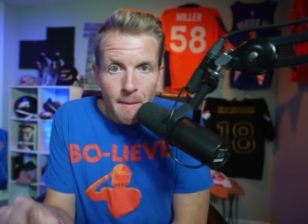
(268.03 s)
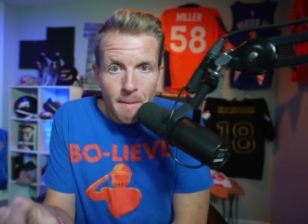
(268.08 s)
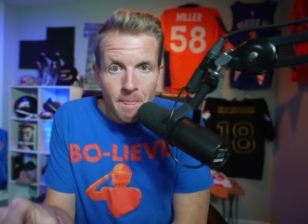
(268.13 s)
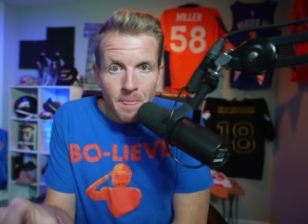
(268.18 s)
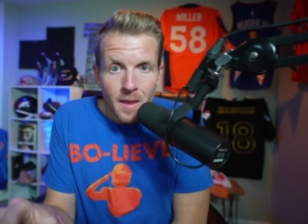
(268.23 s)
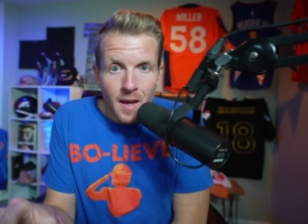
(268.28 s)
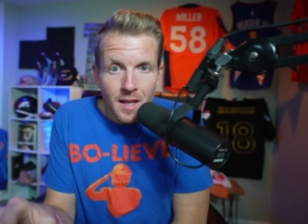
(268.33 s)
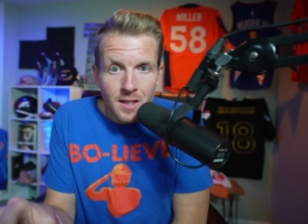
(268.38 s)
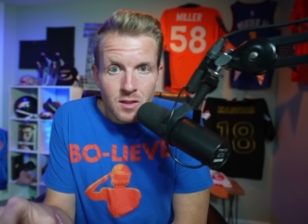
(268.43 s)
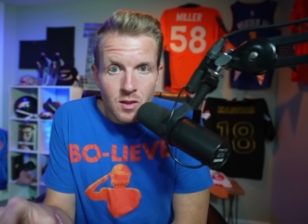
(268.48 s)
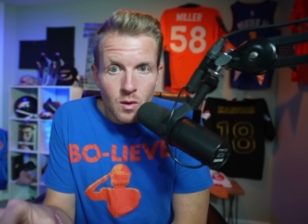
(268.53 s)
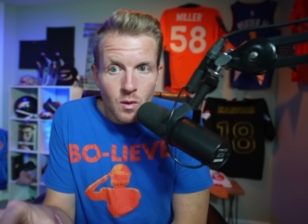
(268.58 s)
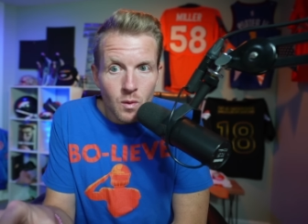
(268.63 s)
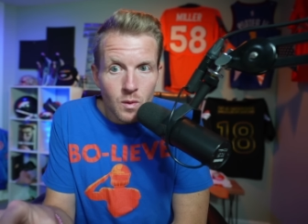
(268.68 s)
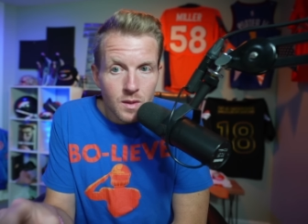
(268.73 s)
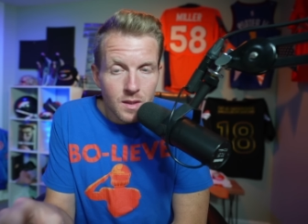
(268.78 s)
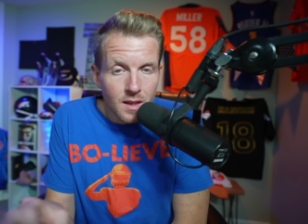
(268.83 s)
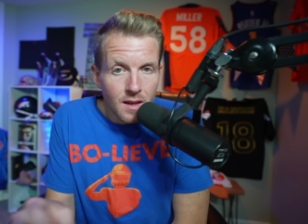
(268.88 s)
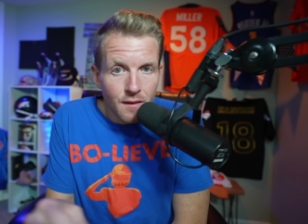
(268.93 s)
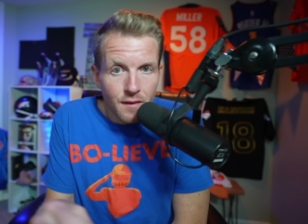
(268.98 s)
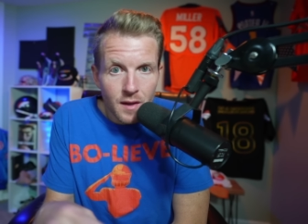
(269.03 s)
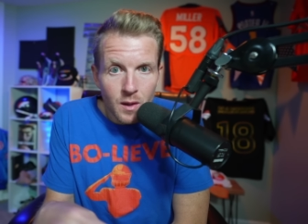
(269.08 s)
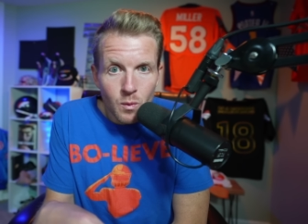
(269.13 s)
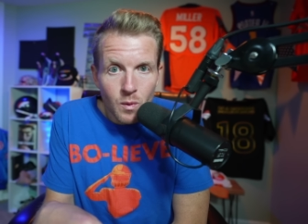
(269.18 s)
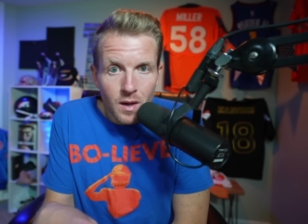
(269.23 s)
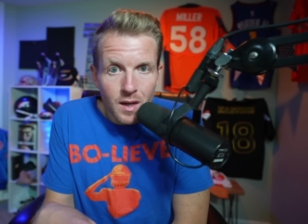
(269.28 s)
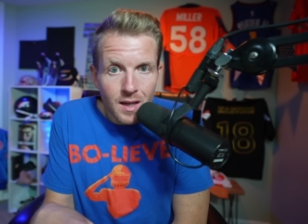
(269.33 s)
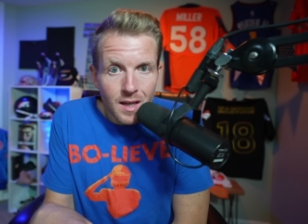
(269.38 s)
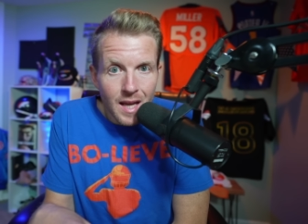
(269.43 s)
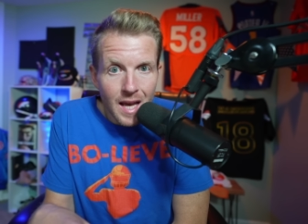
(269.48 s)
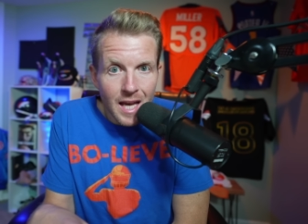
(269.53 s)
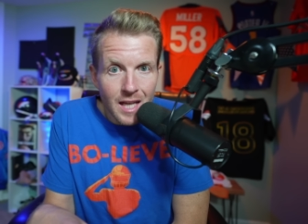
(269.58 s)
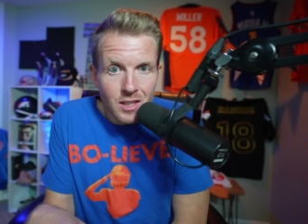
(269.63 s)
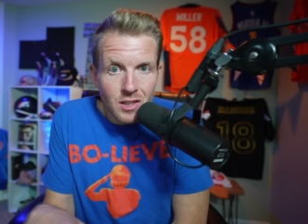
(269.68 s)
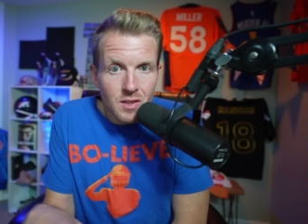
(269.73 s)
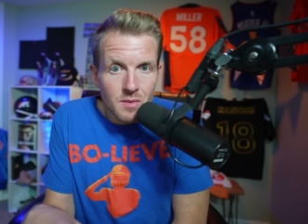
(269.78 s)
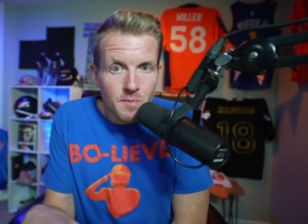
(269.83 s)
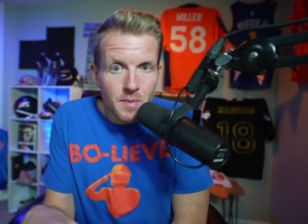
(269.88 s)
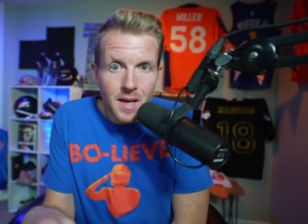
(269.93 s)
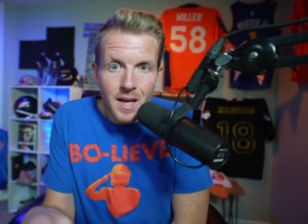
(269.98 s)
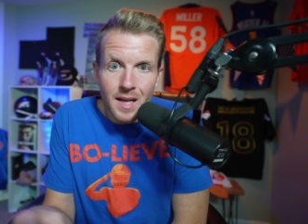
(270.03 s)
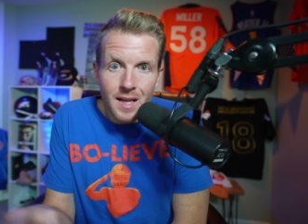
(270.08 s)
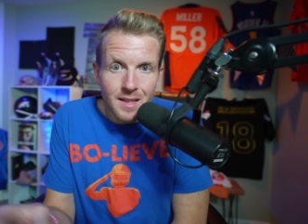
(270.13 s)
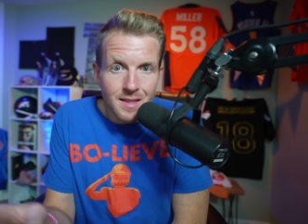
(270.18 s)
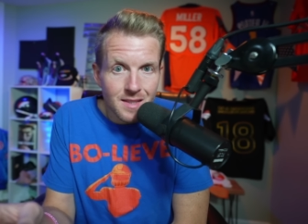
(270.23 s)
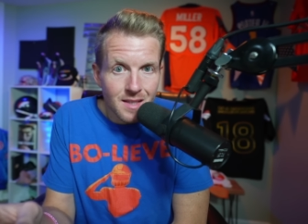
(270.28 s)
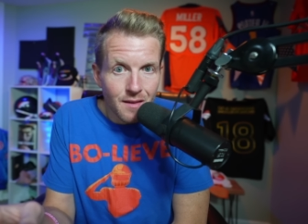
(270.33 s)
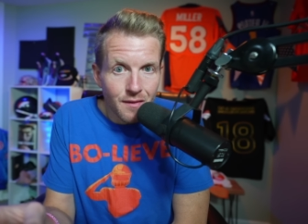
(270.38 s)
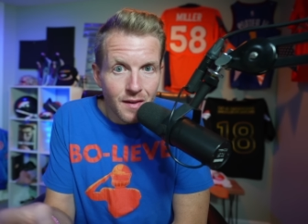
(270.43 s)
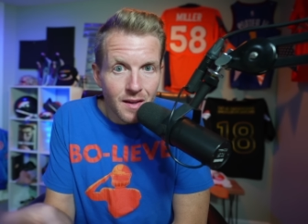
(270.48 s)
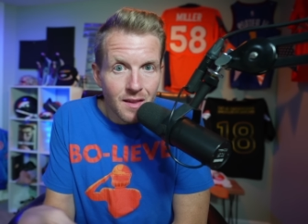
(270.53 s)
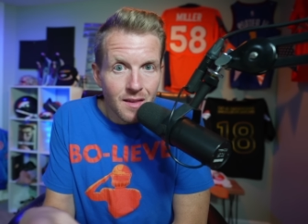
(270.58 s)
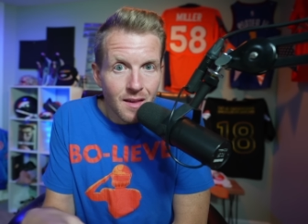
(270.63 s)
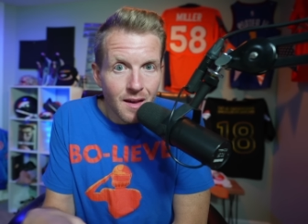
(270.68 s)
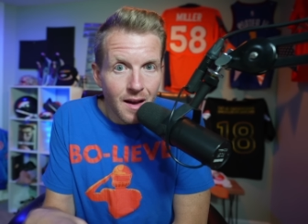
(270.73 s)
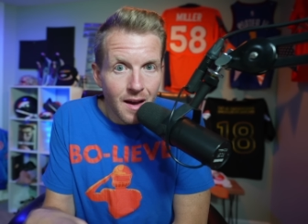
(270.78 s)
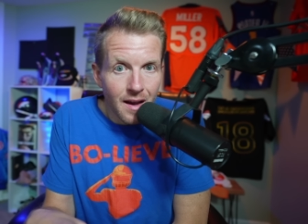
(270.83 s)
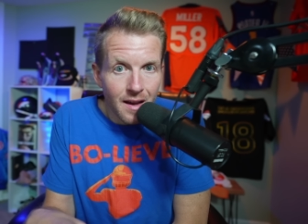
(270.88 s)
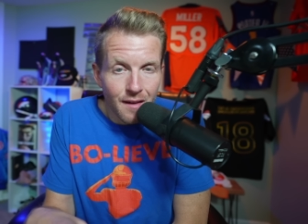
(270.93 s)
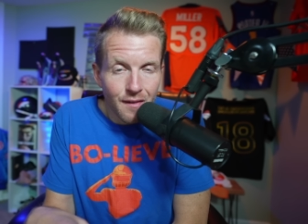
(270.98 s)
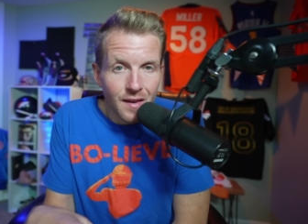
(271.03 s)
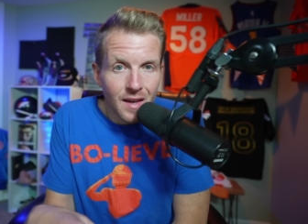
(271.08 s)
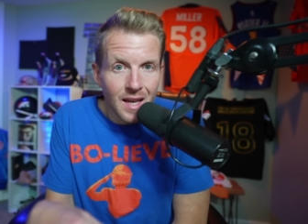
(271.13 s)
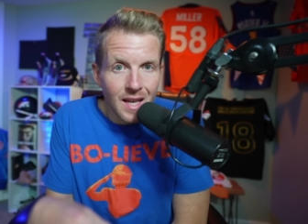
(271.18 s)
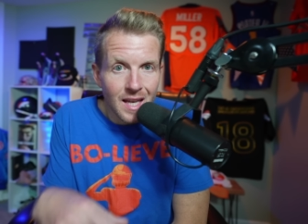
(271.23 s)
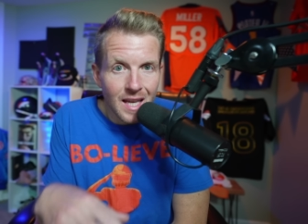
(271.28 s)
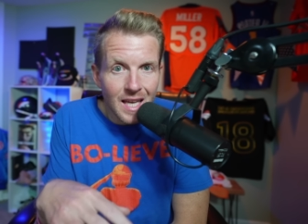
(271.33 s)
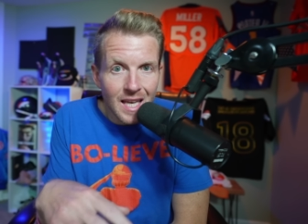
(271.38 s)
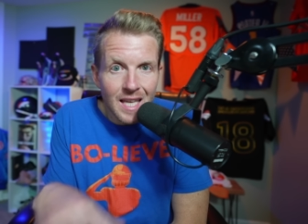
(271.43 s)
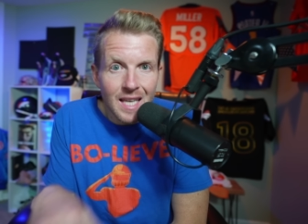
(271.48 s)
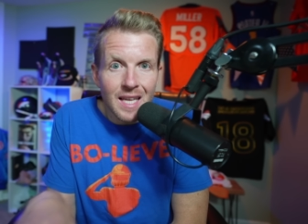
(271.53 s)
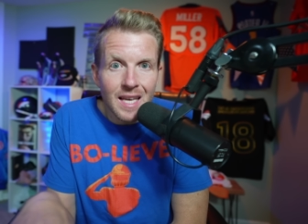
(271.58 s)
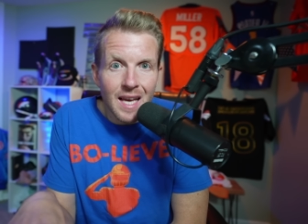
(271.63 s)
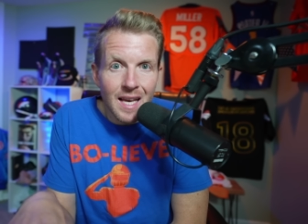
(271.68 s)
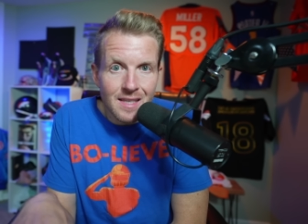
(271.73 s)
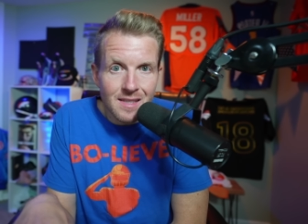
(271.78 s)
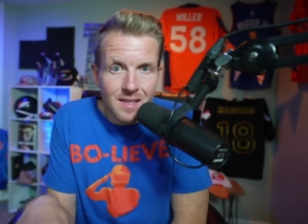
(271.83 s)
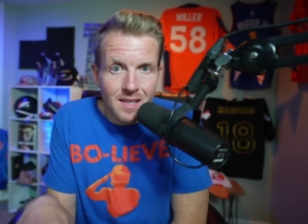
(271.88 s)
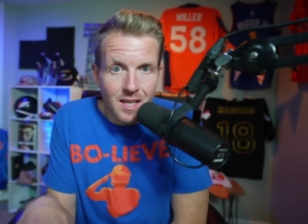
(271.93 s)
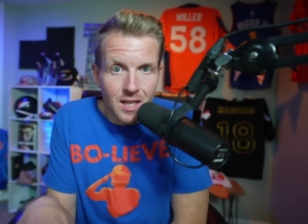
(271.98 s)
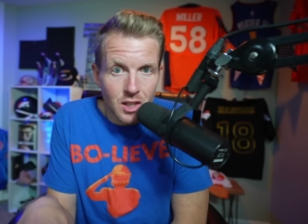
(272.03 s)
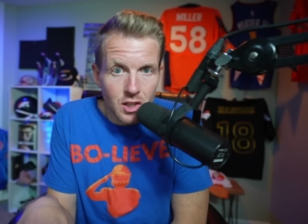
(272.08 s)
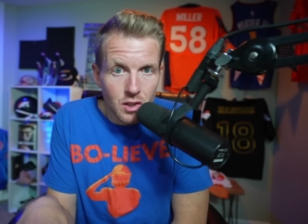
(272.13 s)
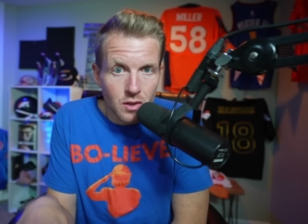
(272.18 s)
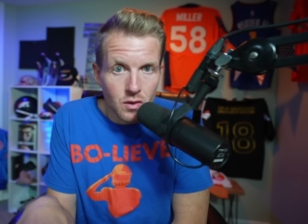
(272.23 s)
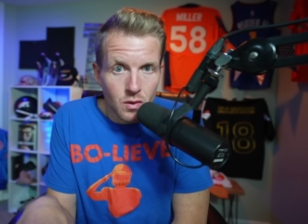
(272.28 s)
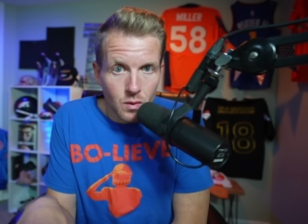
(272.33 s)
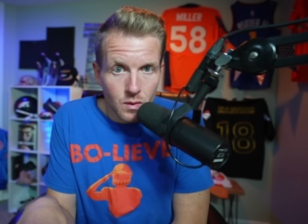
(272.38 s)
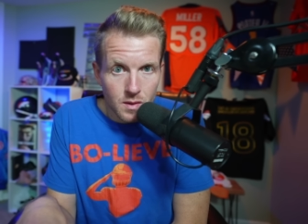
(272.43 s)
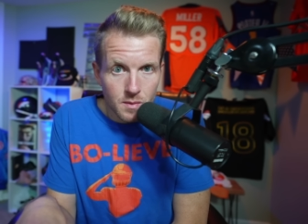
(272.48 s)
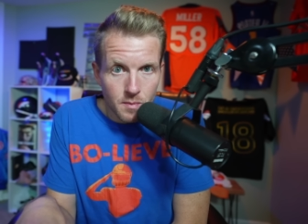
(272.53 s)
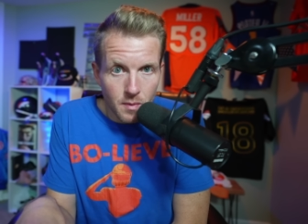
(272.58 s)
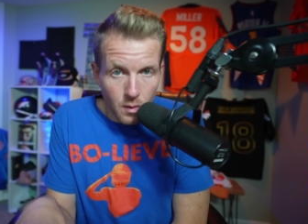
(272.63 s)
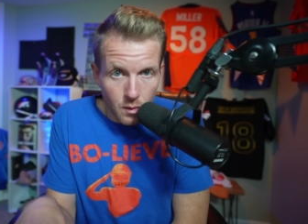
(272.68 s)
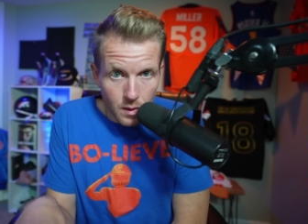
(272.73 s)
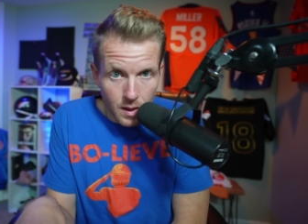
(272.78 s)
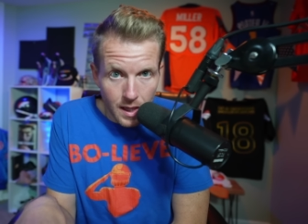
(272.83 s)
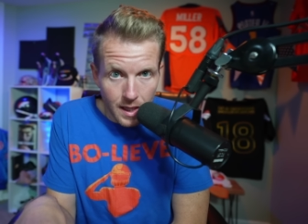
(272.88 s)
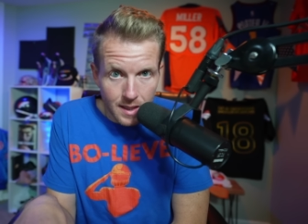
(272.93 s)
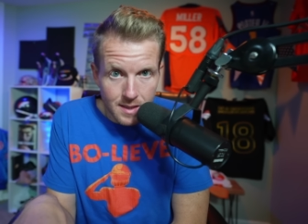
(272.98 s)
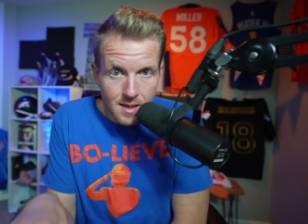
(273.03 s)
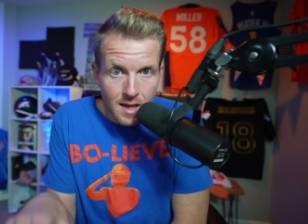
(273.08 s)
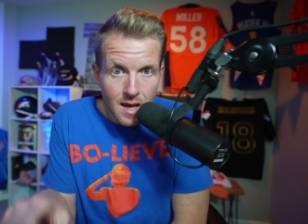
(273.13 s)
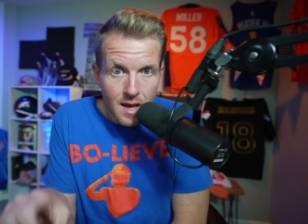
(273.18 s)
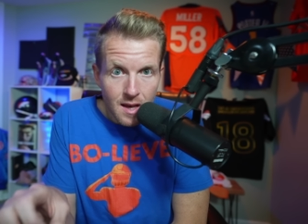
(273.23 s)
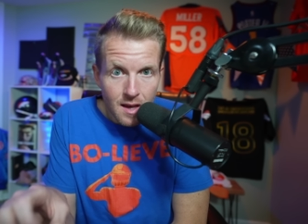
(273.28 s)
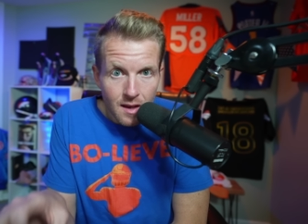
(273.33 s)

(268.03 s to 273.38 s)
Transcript: And so if he wanted to hedge his bets, if he thought if he had any hesitation towards Bo Nix,